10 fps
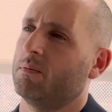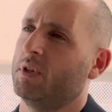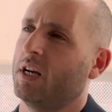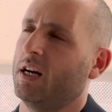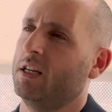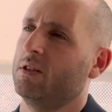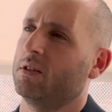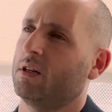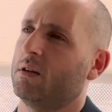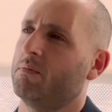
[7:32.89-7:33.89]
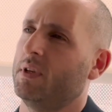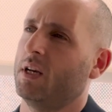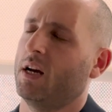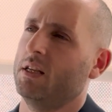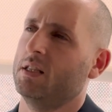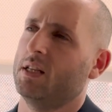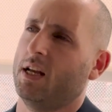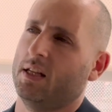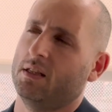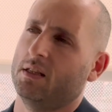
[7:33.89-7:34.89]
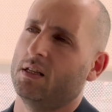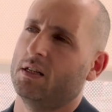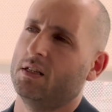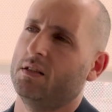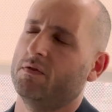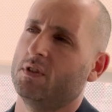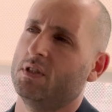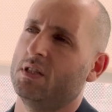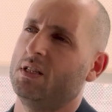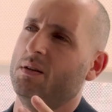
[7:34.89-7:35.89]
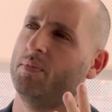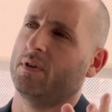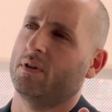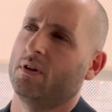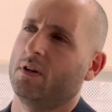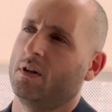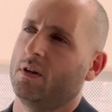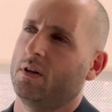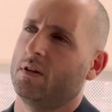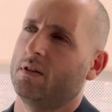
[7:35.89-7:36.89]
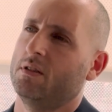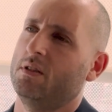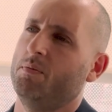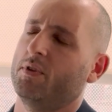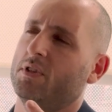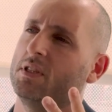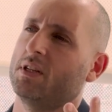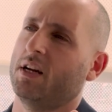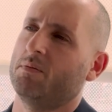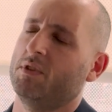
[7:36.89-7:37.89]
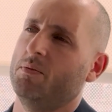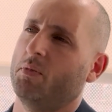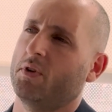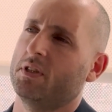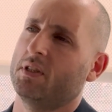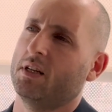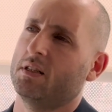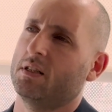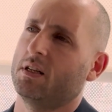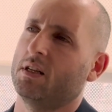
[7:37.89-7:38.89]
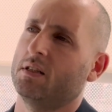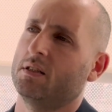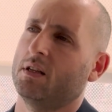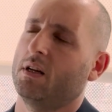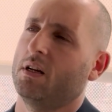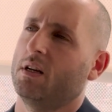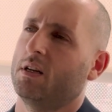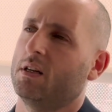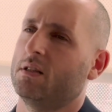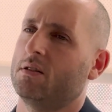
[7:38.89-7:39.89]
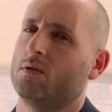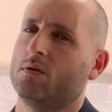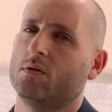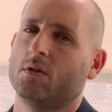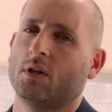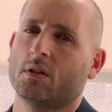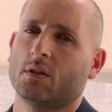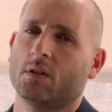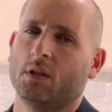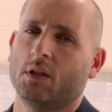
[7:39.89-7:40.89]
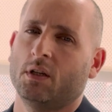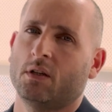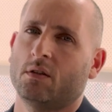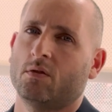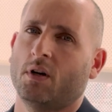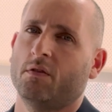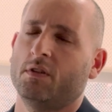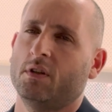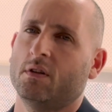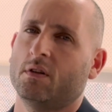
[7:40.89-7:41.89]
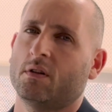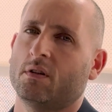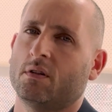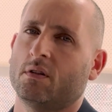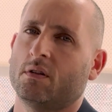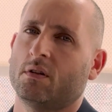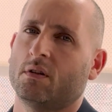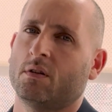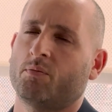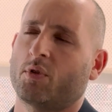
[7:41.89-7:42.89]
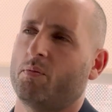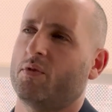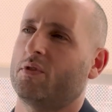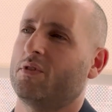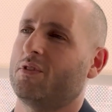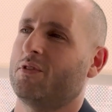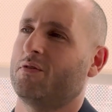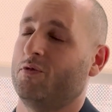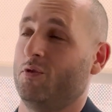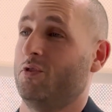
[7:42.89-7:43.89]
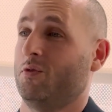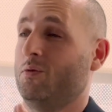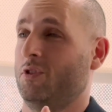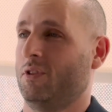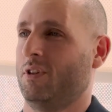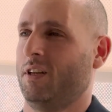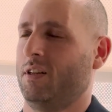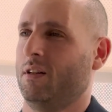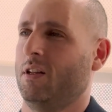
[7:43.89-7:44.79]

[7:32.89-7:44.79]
behind that there is even deeper, there is deeper desire, deeper intent is to having a proper full solution, like